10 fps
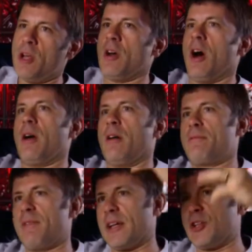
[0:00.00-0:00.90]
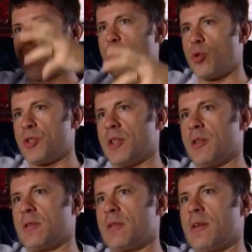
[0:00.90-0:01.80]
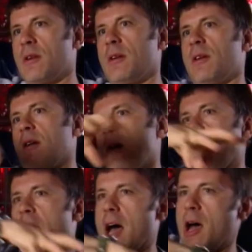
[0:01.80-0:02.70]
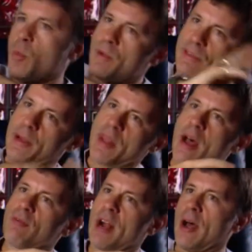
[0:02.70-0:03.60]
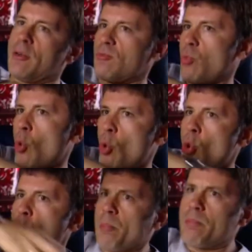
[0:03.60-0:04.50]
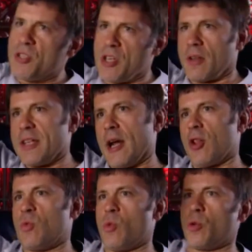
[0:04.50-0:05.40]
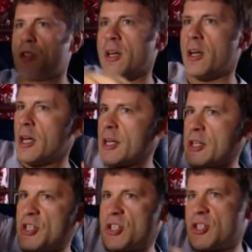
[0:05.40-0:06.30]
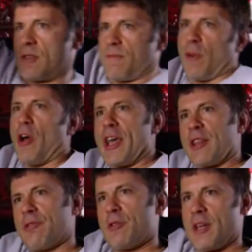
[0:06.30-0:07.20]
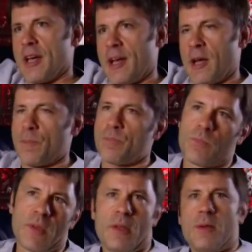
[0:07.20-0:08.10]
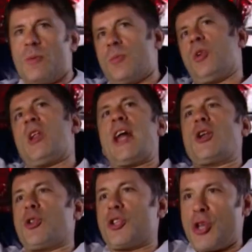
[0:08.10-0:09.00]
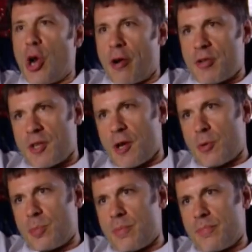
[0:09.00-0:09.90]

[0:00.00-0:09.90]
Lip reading: I fell in the water and we flipped that round, sucked out of the water, flying through the air, land on the gyroscope.